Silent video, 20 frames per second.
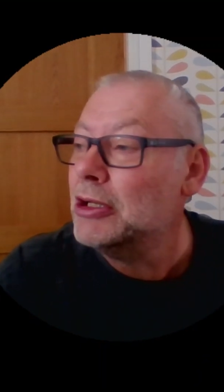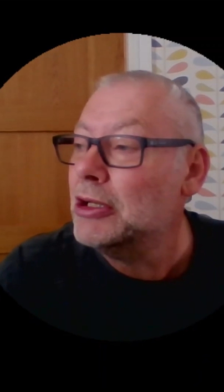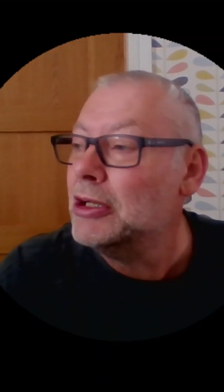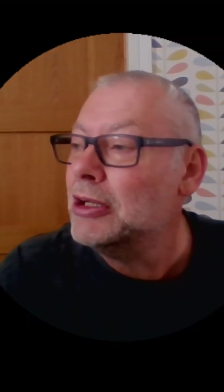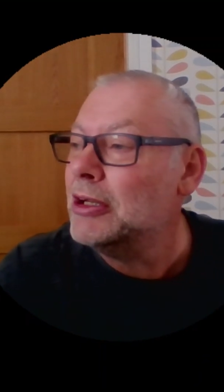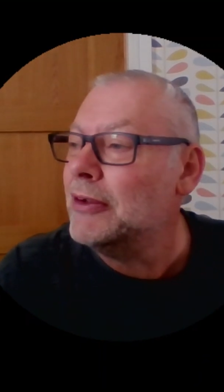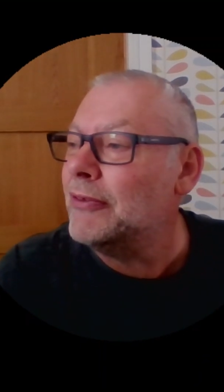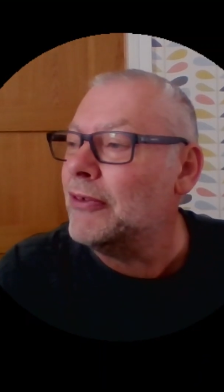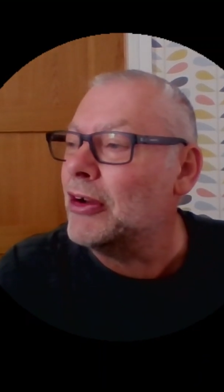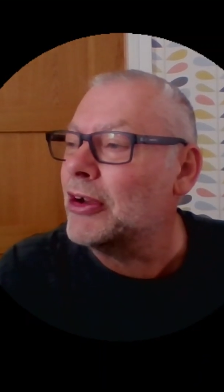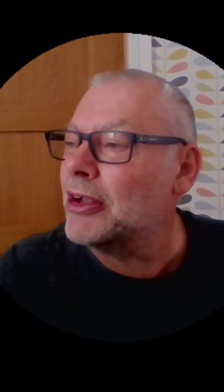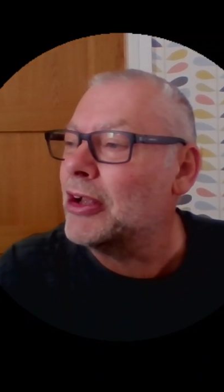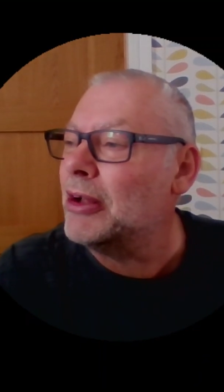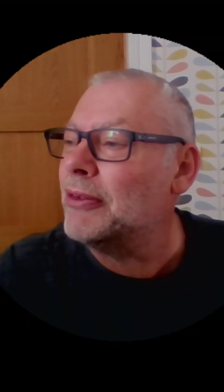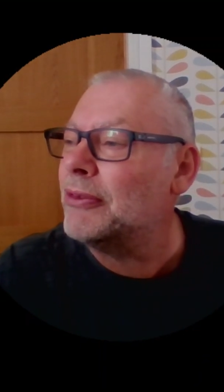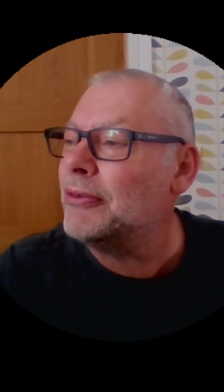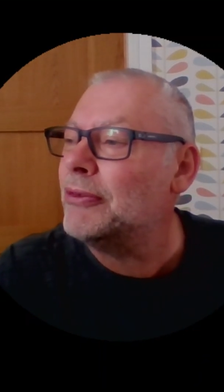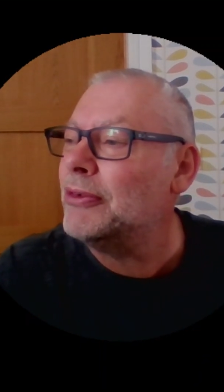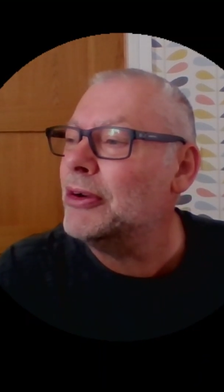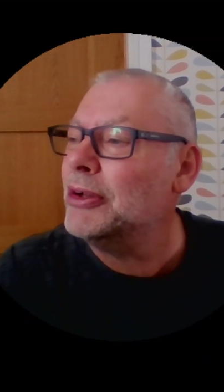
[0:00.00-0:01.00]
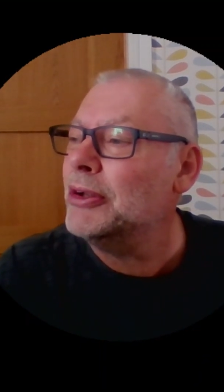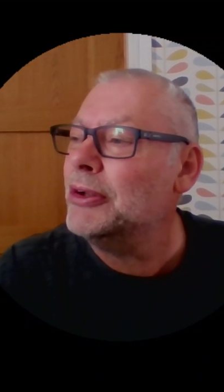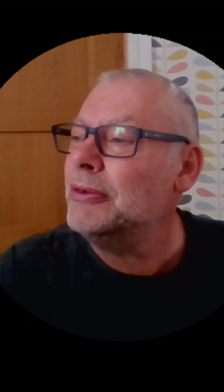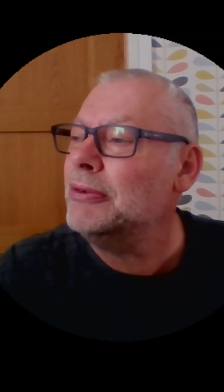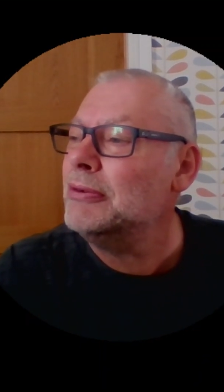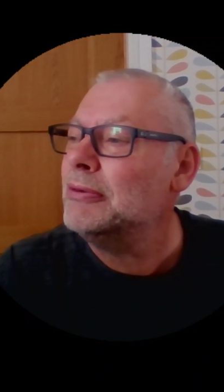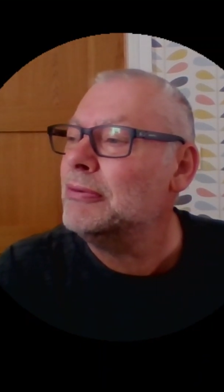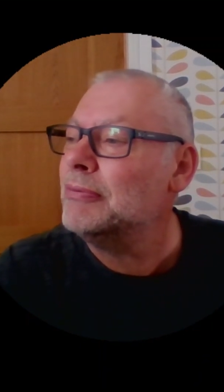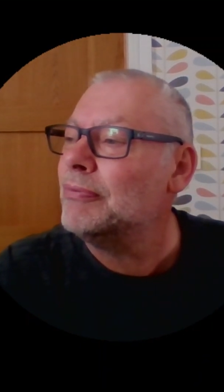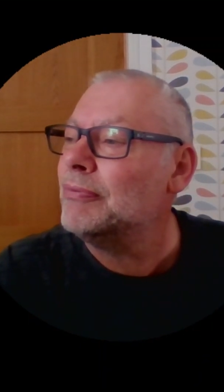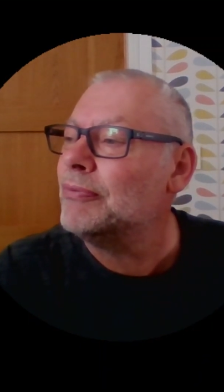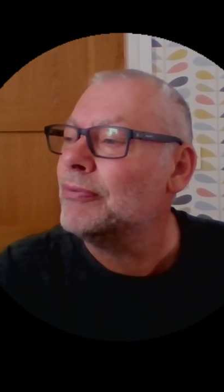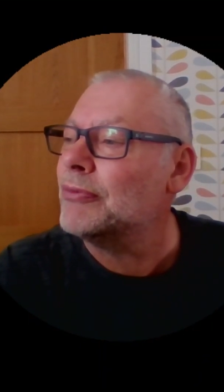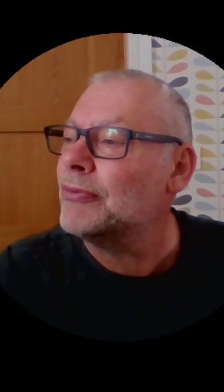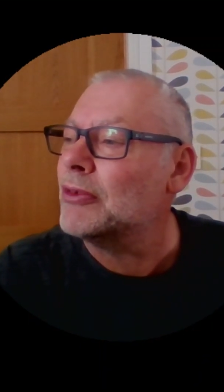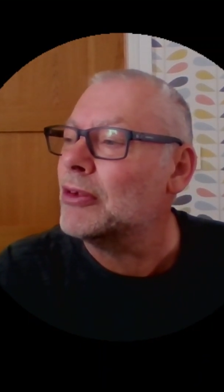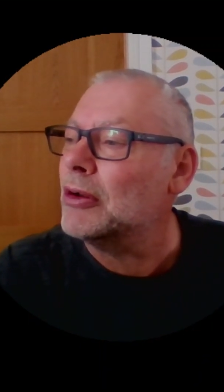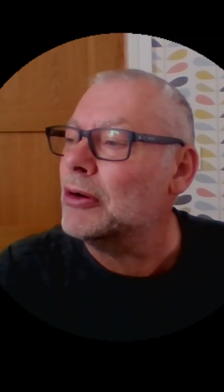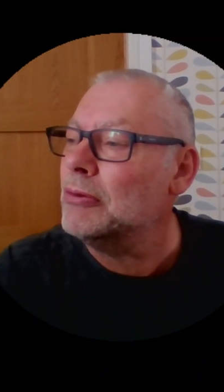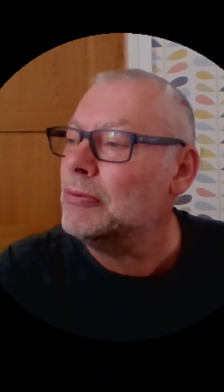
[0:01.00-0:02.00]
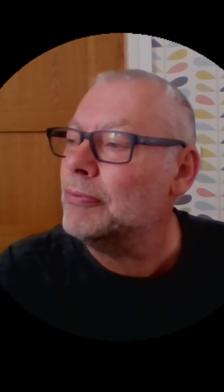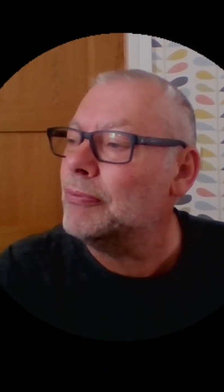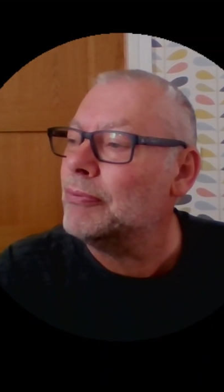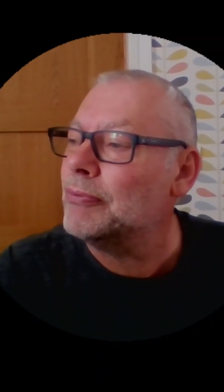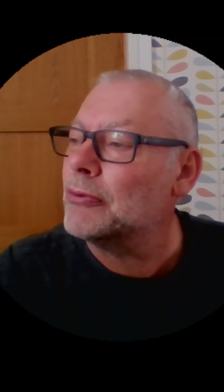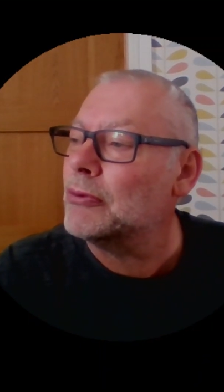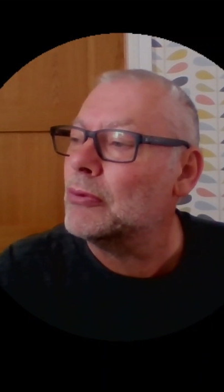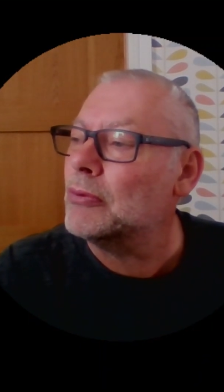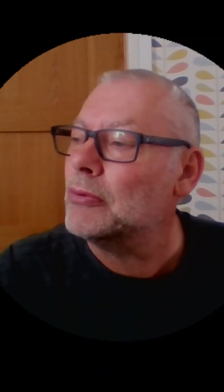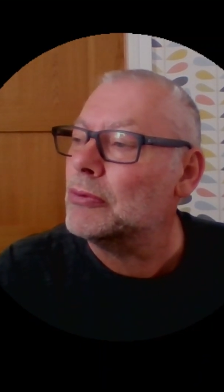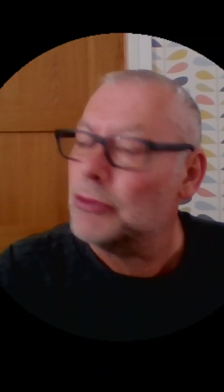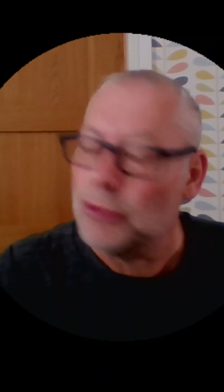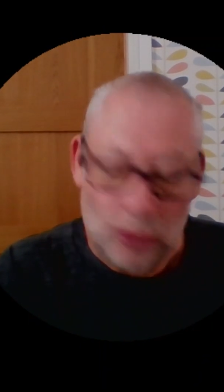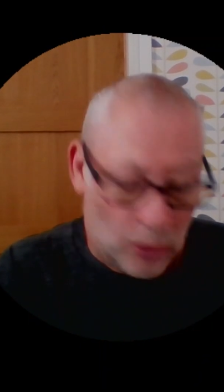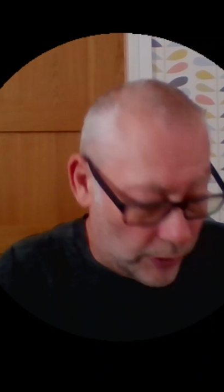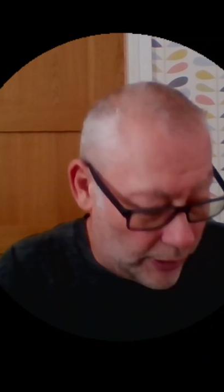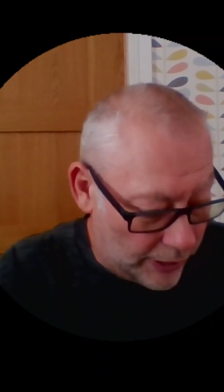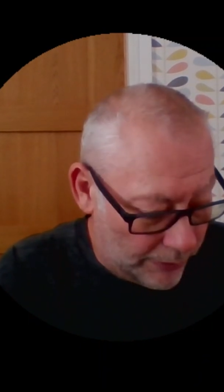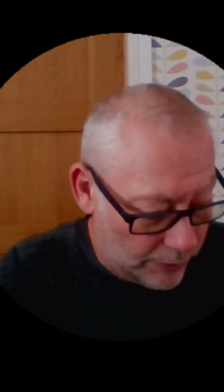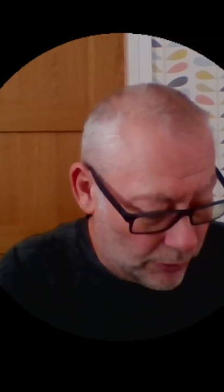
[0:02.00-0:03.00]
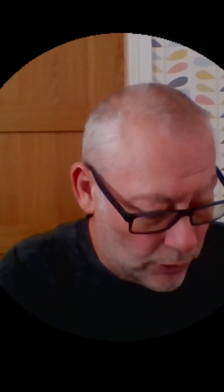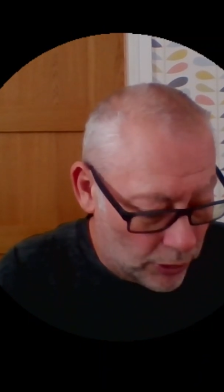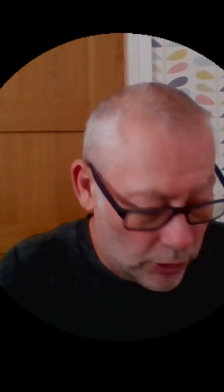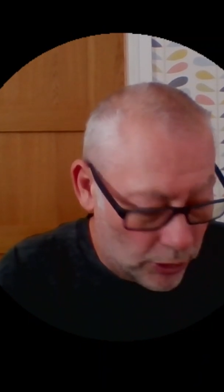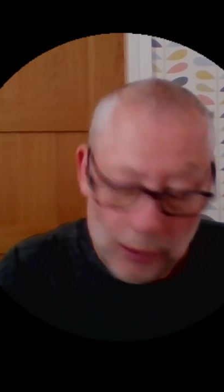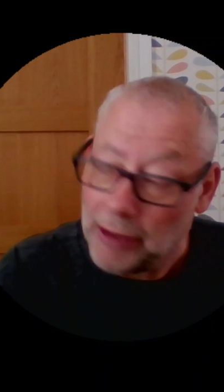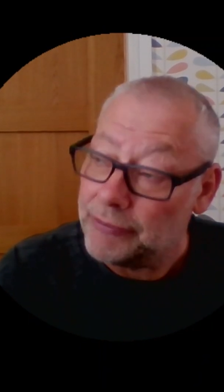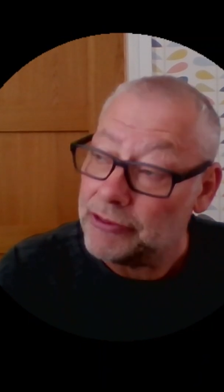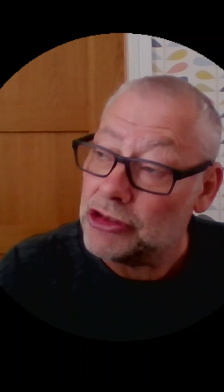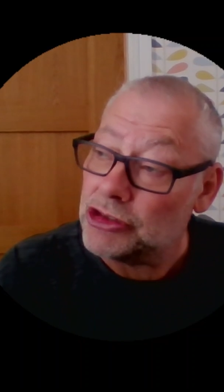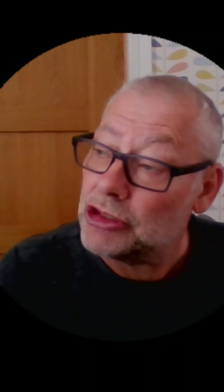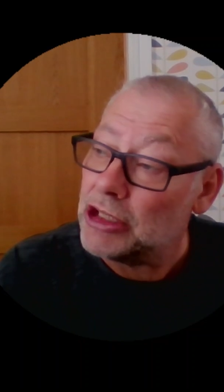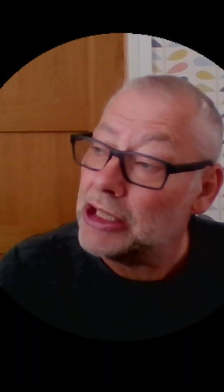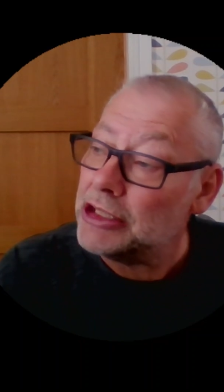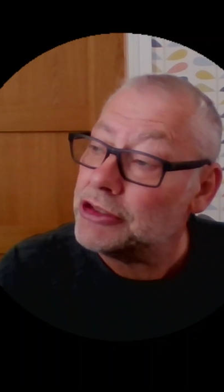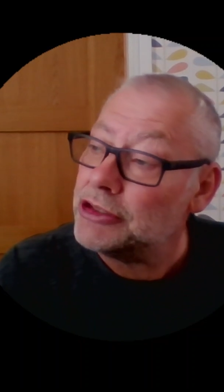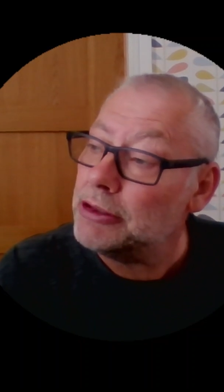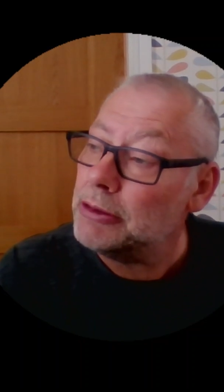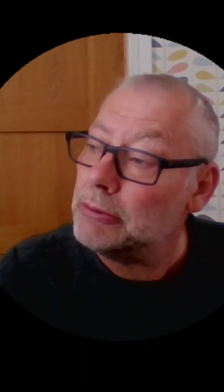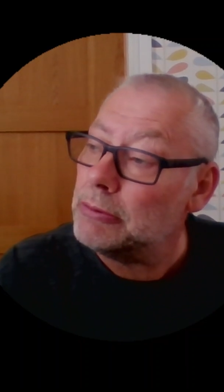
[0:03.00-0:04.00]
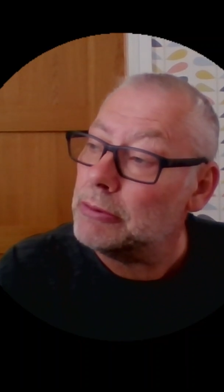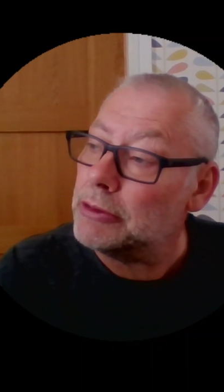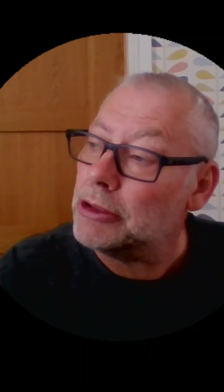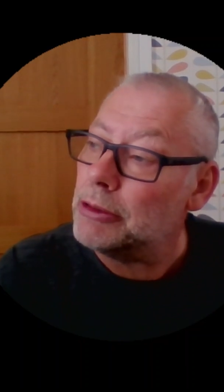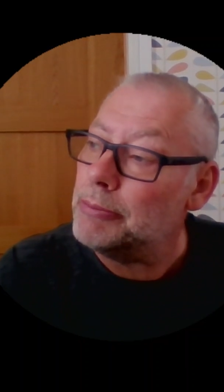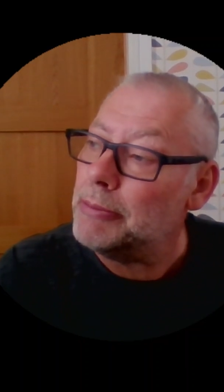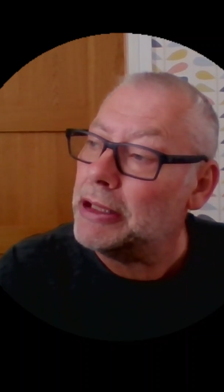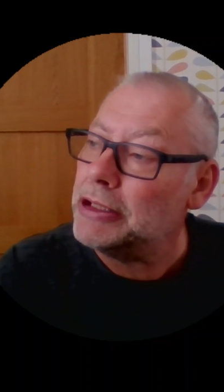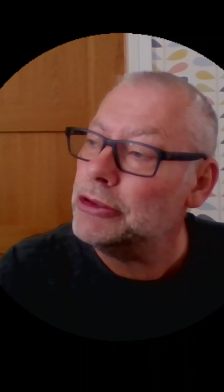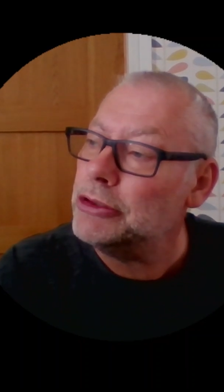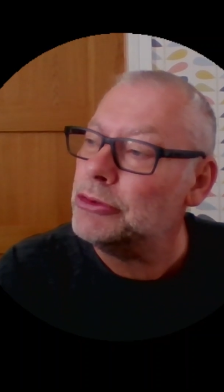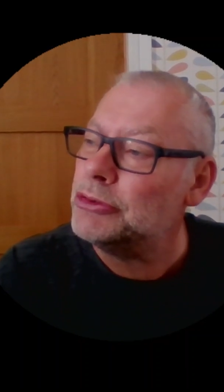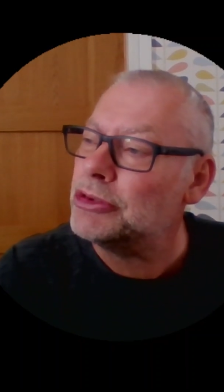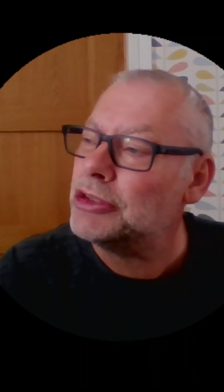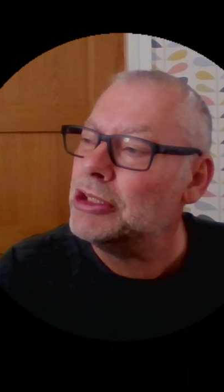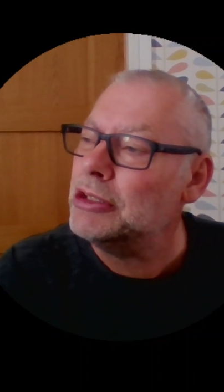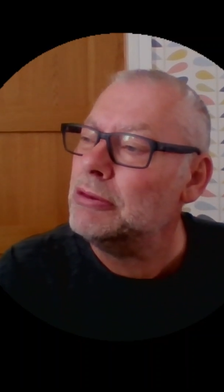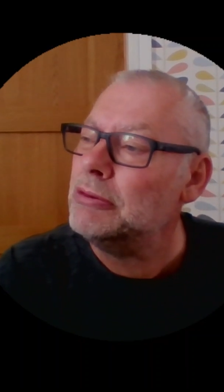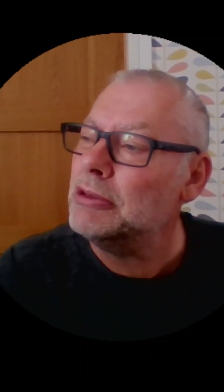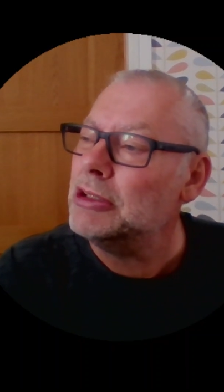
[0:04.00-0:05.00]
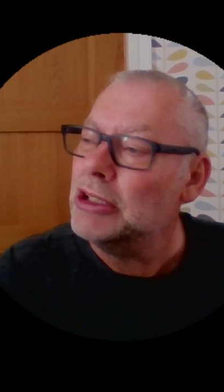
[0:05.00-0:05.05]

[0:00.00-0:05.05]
If I go through, oh, sorry, you have to select it with the menu still.